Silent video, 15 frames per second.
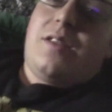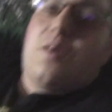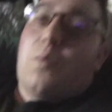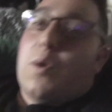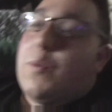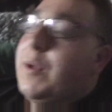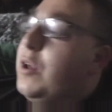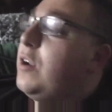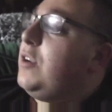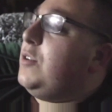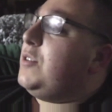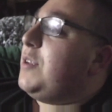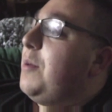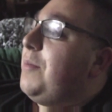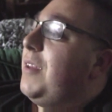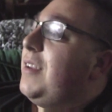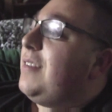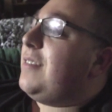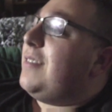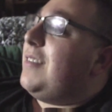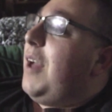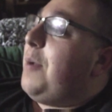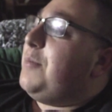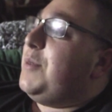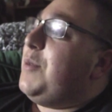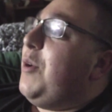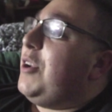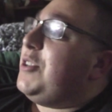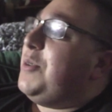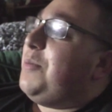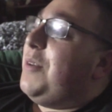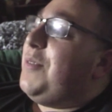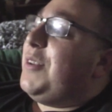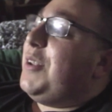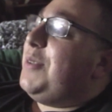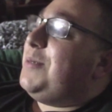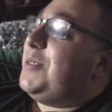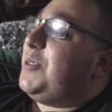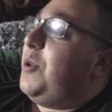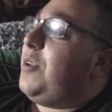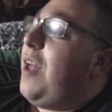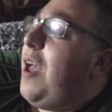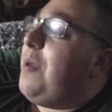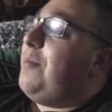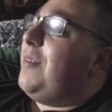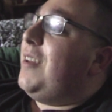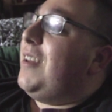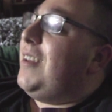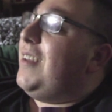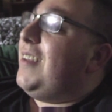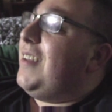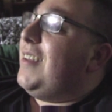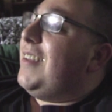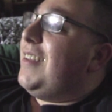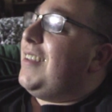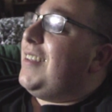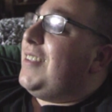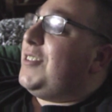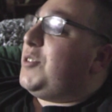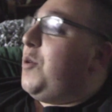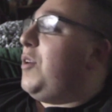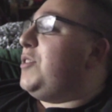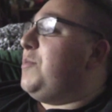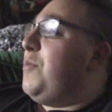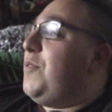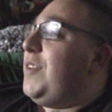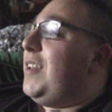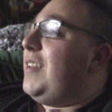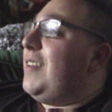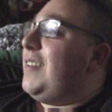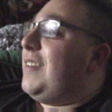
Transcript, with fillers: When are we going to do something? I've been watching you play videos this whole time. Let's go watch a movie.